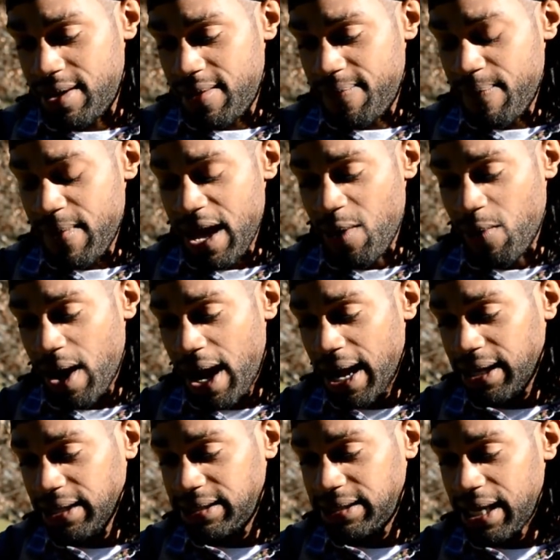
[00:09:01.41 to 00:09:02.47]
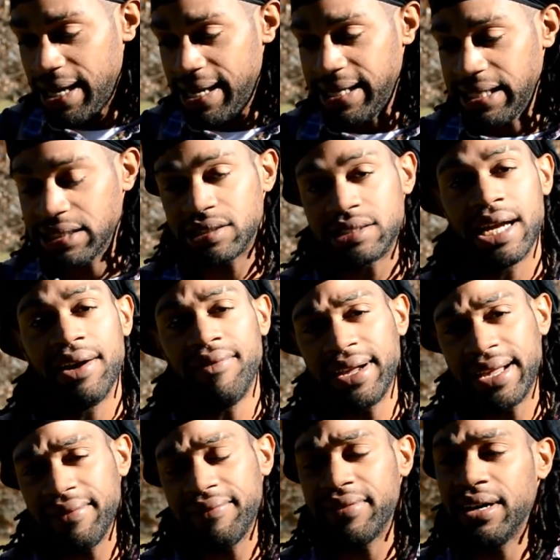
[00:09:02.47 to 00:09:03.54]
Man, what I can say is never
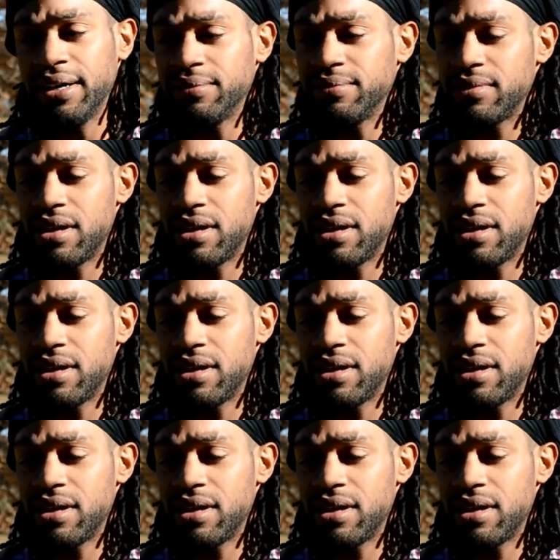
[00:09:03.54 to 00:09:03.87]
give up.